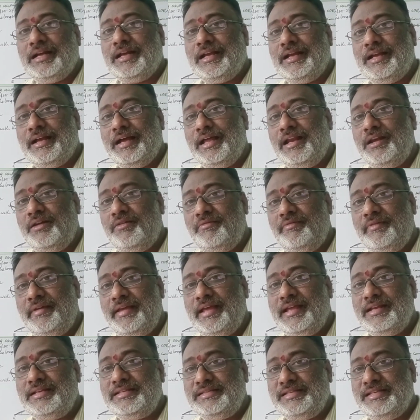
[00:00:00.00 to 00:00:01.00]
girl,
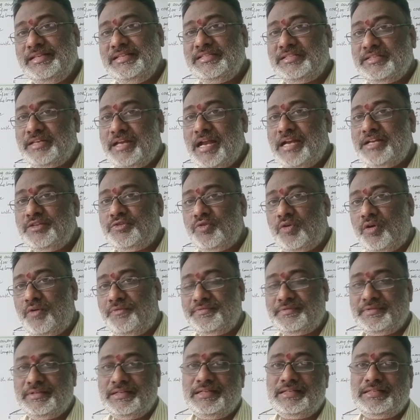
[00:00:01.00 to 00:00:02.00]
where she stands
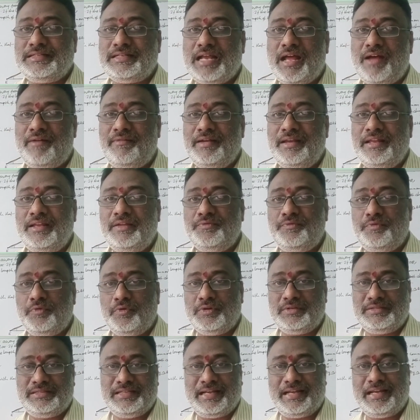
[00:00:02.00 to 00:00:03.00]
after traveling
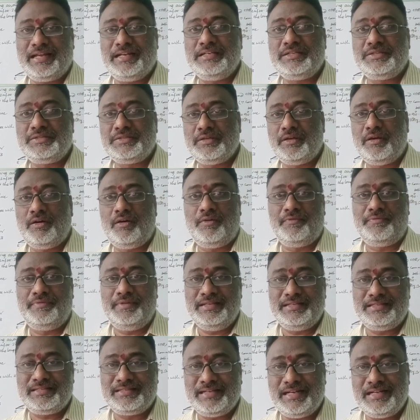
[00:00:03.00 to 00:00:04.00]
4 seconds of
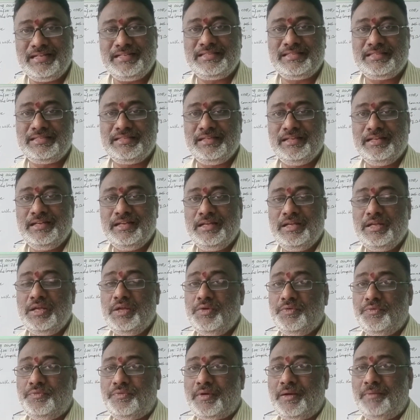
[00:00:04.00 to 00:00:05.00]
distance,
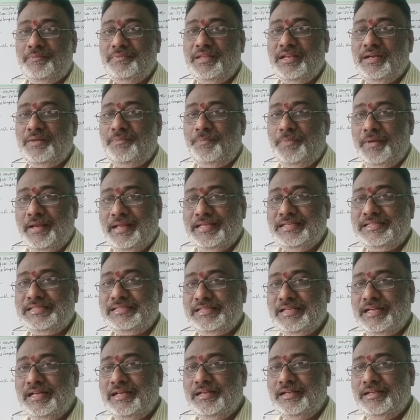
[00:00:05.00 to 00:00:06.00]
from that
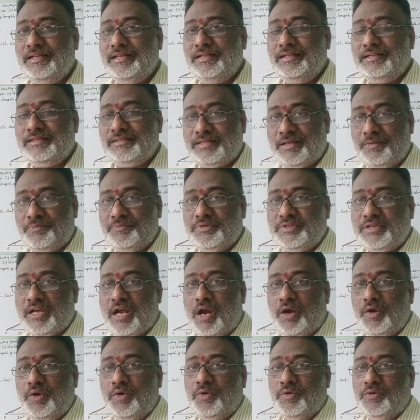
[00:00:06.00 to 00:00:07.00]
place some
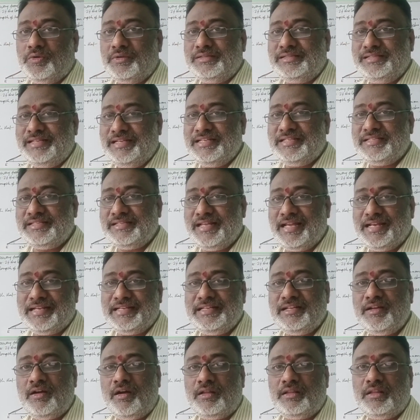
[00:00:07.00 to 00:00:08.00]
shadow she is
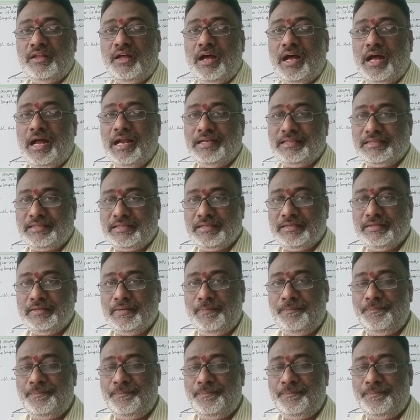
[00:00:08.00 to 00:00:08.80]
getting on the earth.